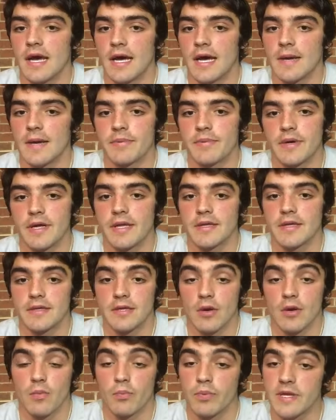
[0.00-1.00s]
But
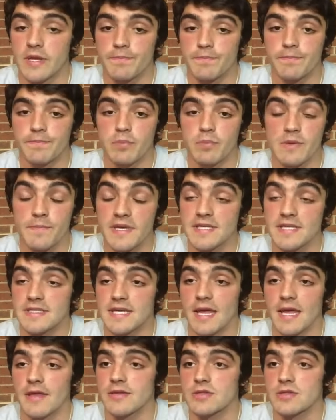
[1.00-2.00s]
we pieced
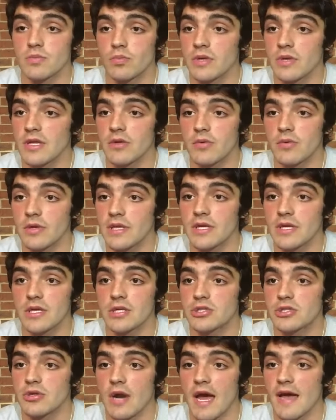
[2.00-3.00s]
together some really, really
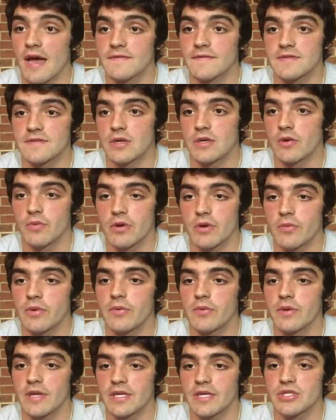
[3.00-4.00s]
good drives. We
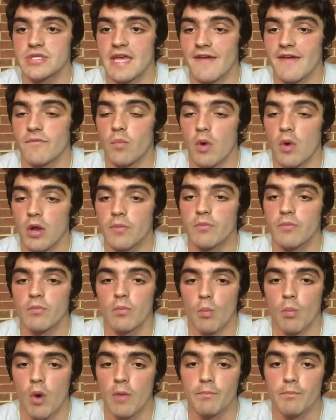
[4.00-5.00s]
really just have
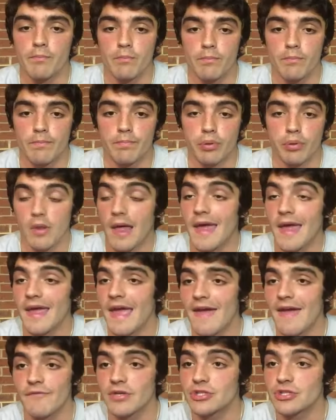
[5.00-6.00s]
one play
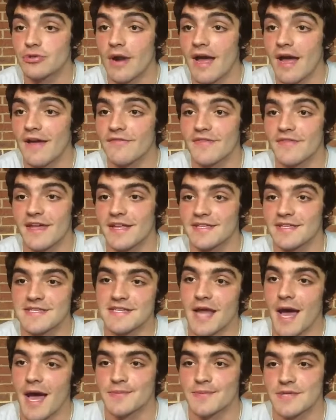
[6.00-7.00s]
every drive that
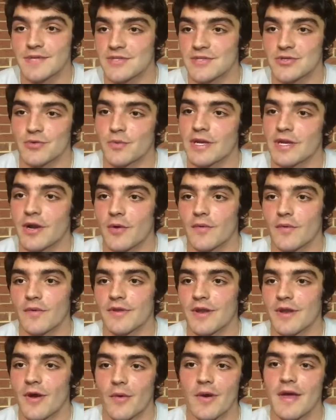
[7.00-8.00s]
stops us or we don't
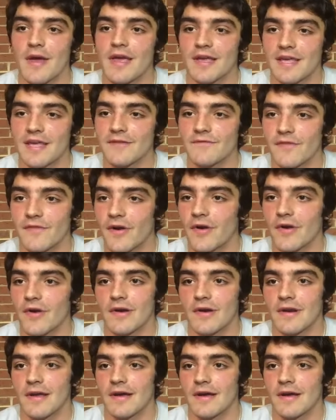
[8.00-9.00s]

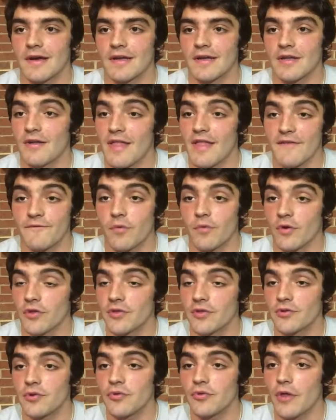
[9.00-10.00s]
convert. That fourth
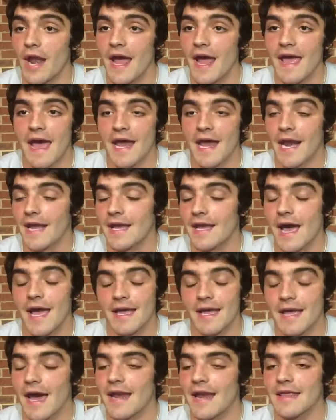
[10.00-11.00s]
and two that I had,
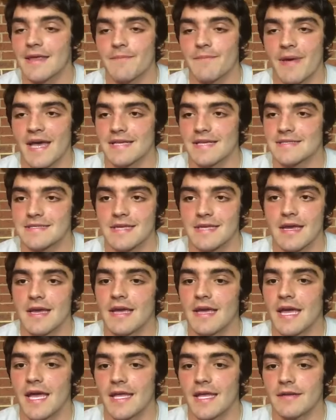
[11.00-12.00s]
I got to get past
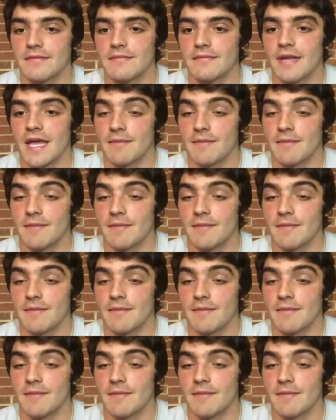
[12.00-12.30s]
and